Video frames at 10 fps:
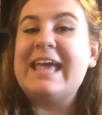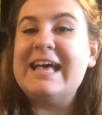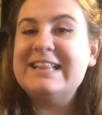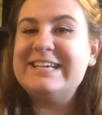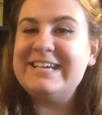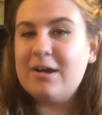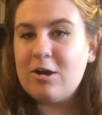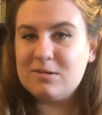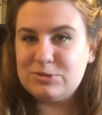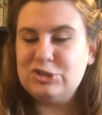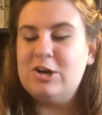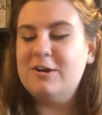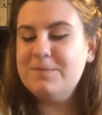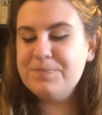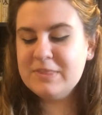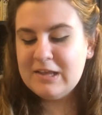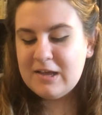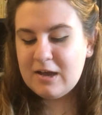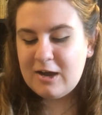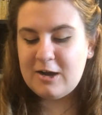Kelly Armstrong.
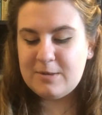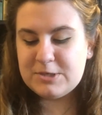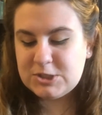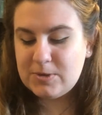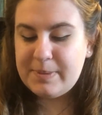So